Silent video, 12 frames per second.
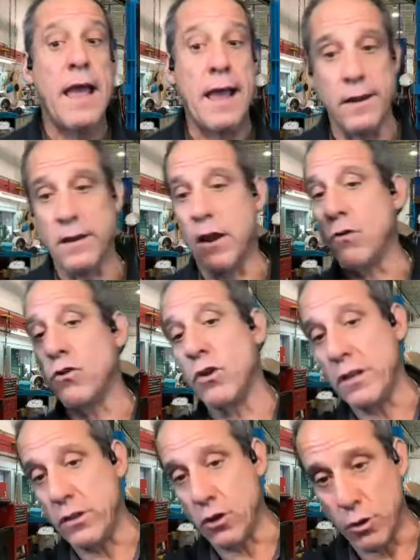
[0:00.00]
And, you
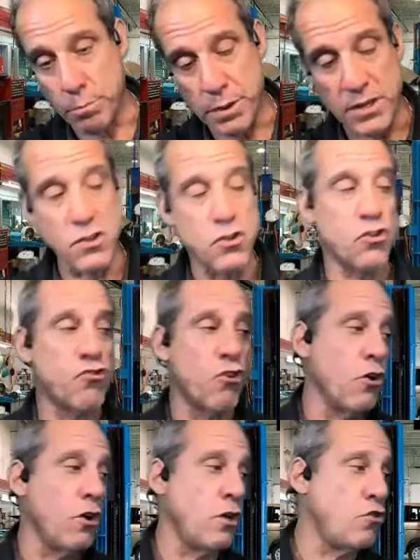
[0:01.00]
need the good business
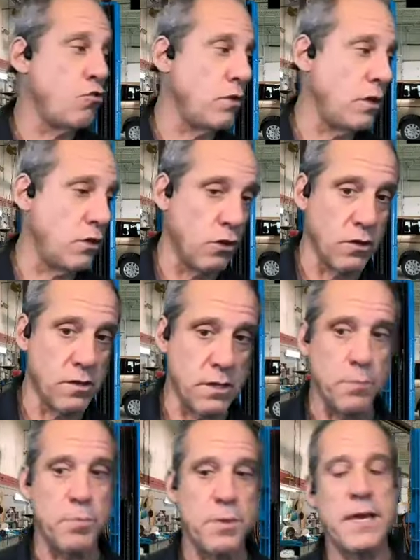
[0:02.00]
attorneys, you need the good
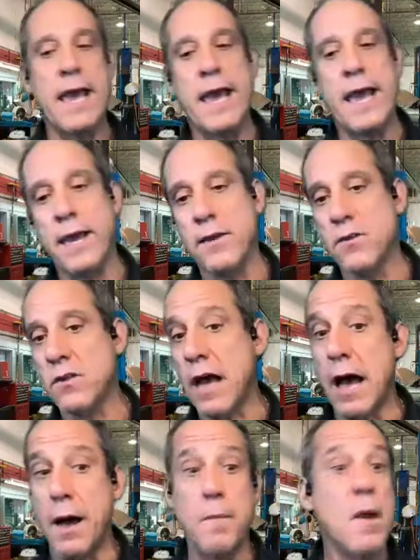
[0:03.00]
CPAs,
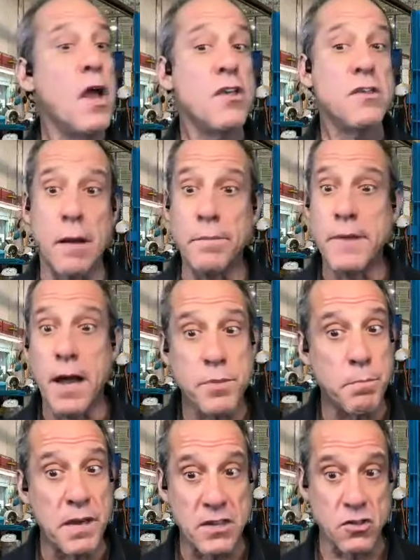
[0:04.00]

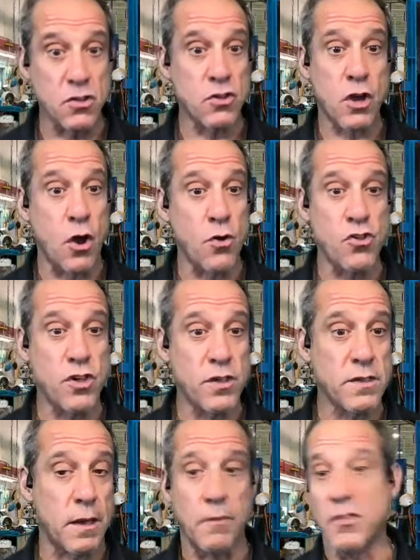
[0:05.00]
sometimes business
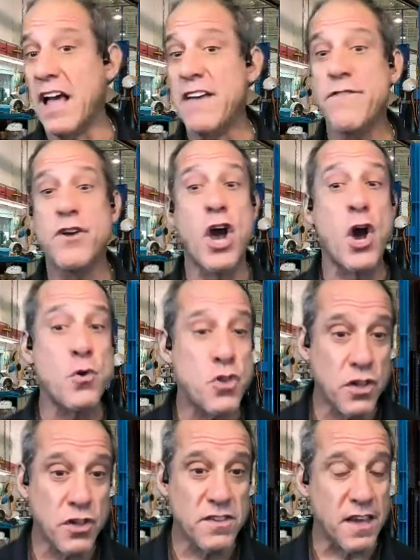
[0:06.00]
coaches, life
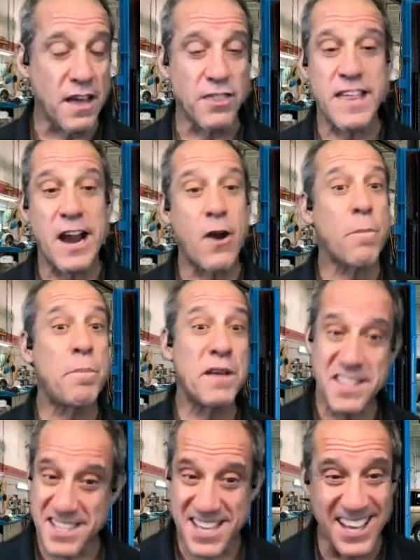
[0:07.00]
coaches,
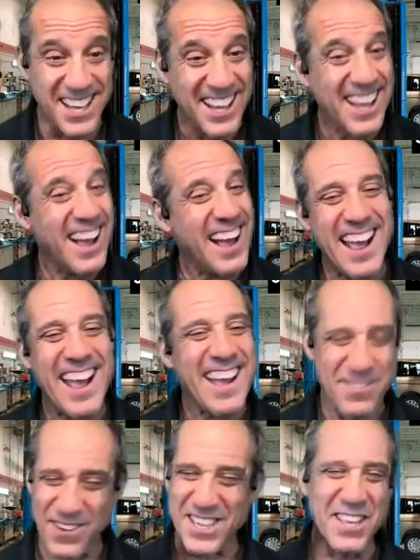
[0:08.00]
therapists,
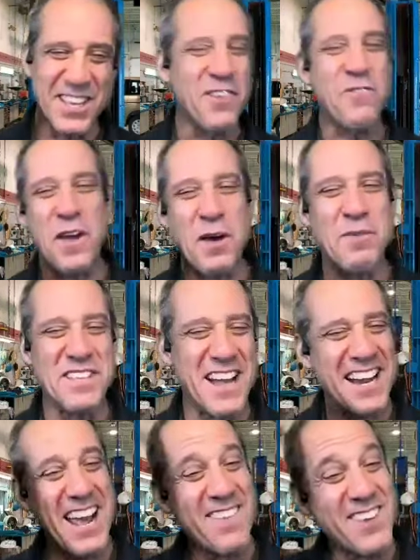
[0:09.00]
especially in these family
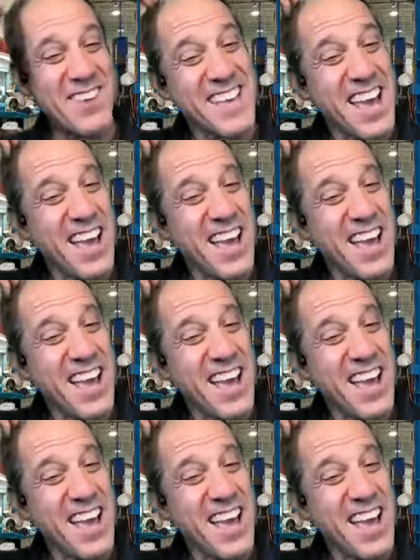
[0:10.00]
dynamics.